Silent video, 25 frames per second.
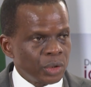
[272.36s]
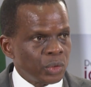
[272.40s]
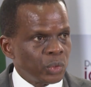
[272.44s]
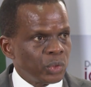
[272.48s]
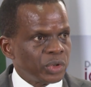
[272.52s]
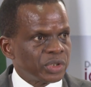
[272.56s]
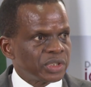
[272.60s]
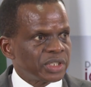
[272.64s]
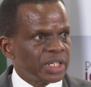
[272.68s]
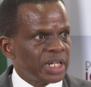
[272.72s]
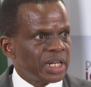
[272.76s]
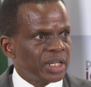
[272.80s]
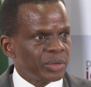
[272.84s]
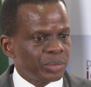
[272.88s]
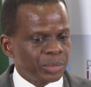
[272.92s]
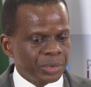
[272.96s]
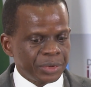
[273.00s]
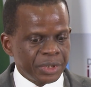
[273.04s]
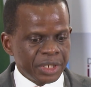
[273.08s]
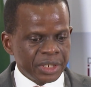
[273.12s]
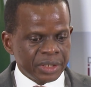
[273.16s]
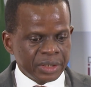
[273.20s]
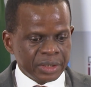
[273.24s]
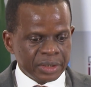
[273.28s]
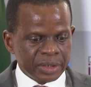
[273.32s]
We
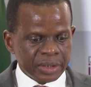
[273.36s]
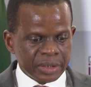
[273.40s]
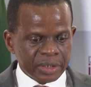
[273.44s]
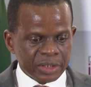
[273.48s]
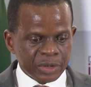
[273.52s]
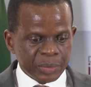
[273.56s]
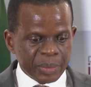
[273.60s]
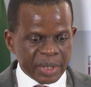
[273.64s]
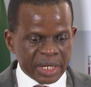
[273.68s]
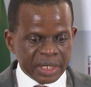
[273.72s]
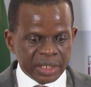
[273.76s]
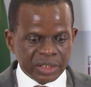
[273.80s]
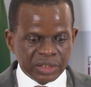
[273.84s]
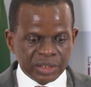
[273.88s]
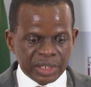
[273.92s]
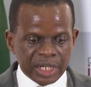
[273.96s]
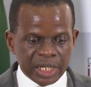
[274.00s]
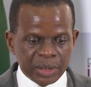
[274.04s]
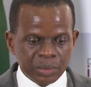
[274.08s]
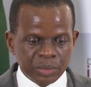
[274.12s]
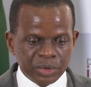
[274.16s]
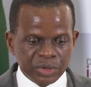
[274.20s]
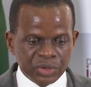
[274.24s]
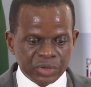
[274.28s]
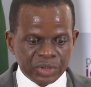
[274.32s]
celebrate Spanish
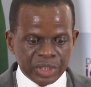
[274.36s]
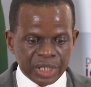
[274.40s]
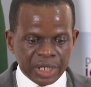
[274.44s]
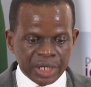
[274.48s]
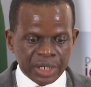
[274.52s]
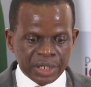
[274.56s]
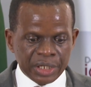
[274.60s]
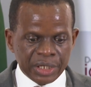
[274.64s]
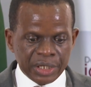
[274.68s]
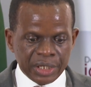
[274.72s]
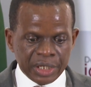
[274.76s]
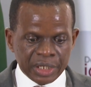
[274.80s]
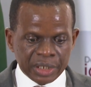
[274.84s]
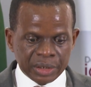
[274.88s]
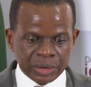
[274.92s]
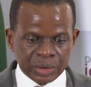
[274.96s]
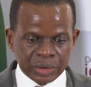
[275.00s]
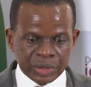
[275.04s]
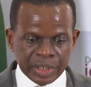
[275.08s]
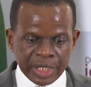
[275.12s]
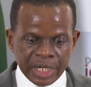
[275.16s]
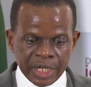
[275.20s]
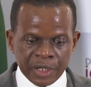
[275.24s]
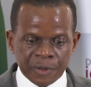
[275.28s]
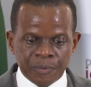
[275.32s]
Language Day here
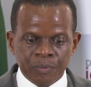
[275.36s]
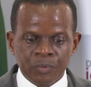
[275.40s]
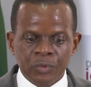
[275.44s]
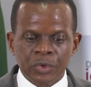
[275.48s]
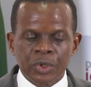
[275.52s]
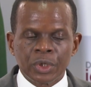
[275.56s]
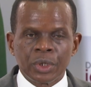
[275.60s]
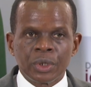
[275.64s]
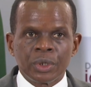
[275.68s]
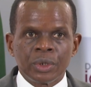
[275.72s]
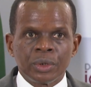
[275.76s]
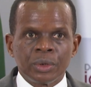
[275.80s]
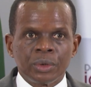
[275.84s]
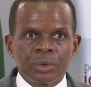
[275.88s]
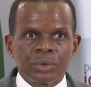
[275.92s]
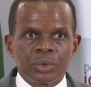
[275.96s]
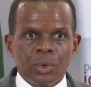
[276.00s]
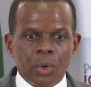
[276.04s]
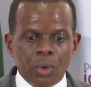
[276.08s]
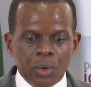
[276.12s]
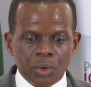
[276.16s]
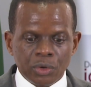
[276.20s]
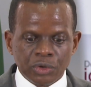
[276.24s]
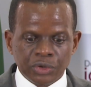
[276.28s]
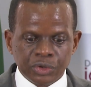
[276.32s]
today to
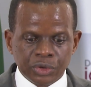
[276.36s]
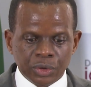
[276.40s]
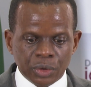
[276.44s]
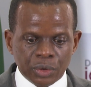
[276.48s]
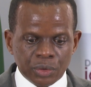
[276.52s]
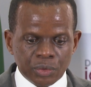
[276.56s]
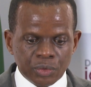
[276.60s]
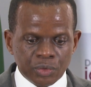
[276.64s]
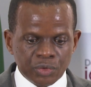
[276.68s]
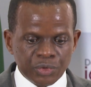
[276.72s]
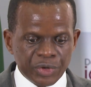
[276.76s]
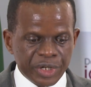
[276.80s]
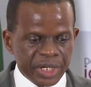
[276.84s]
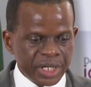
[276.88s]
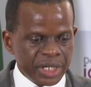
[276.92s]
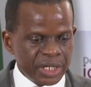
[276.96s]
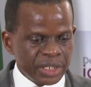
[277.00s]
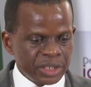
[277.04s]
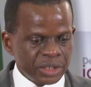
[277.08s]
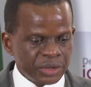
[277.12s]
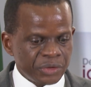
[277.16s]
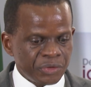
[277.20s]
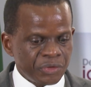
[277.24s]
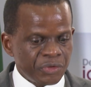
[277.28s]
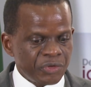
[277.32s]
also
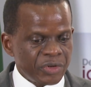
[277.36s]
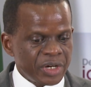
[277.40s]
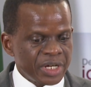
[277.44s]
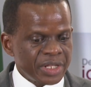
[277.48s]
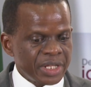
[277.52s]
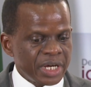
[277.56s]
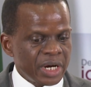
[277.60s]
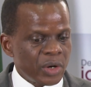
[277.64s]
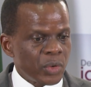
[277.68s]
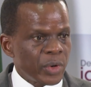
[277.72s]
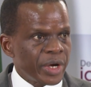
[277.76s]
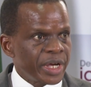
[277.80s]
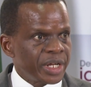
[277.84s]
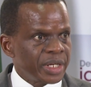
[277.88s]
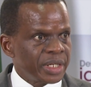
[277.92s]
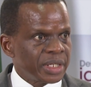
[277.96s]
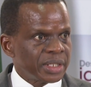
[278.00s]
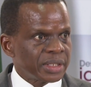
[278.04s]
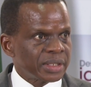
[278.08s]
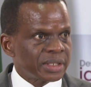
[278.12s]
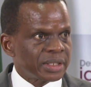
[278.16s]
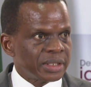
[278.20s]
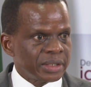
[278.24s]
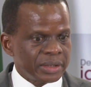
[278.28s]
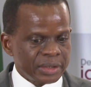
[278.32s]
raise further
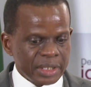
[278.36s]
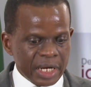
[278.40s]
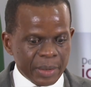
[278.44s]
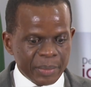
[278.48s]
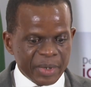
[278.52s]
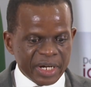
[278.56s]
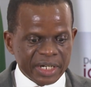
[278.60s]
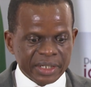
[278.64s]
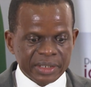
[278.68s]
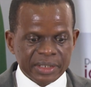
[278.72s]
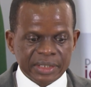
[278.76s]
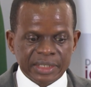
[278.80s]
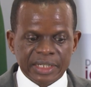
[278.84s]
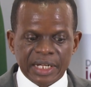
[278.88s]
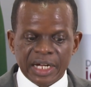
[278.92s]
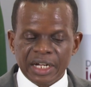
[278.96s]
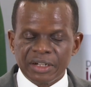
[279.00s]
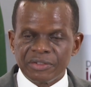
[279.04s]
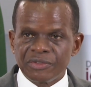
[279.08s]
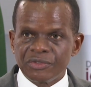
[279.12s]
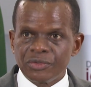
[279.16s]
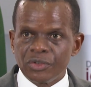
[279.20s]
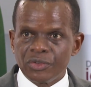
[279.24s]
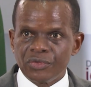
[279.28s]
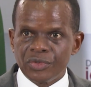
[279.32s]
awareness among
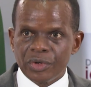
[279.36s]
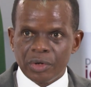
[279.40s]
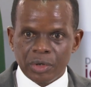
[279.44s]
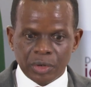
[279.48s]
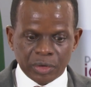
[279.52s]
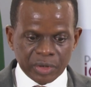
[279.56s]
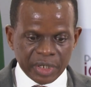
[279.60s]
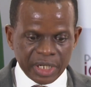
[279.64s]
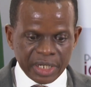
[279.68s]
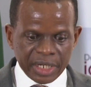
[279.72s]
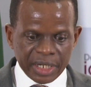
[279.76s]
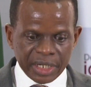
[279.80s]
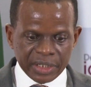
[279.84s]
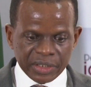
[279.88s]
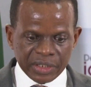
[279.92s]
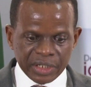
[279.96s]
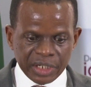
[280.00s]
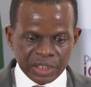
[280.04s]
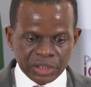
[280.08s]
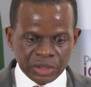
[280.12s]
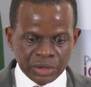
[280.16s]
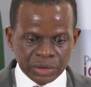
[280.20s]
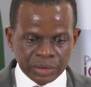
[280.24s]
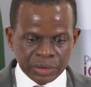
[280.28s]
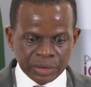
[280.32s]
staff of our
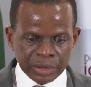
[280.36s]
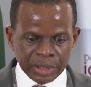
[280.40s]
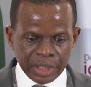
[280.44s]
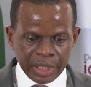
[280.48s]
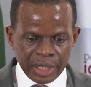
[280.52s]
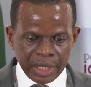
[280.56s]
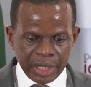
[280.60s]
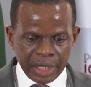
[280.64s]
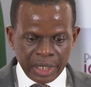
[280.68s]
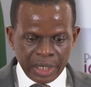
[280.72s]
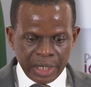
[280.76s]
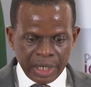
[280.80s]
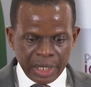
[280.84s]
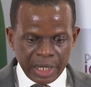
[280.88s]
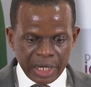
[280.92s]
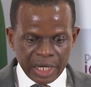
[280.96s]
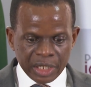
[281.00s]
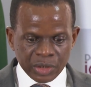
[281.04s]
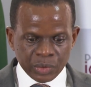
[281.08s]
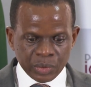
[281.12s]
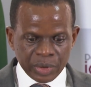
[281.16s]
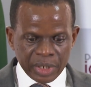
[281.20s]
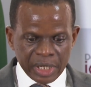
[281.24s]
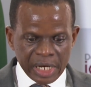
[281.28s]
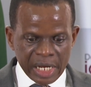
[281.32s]
organization,
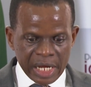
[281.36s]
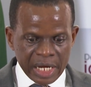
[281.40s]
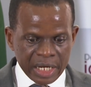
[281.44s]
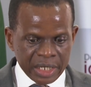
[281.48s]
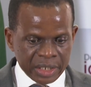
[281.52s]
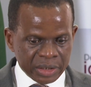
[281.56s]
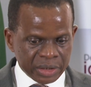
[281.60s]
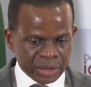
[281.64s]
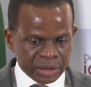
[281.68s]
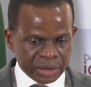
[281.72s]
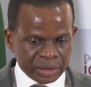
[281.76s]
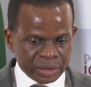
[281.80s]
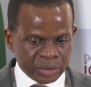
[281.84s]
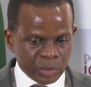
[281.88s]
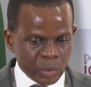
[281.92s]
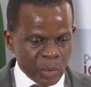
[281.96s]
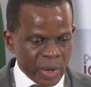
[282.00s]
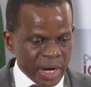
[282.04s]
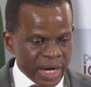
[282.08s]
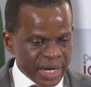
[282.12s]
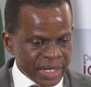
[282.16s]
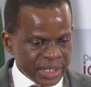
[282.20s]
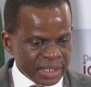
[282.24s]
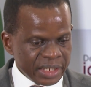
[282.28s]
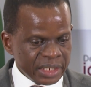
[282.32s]
as well as the
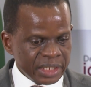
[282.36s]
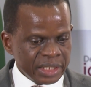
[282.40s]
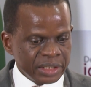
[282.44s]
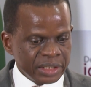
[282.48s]
wider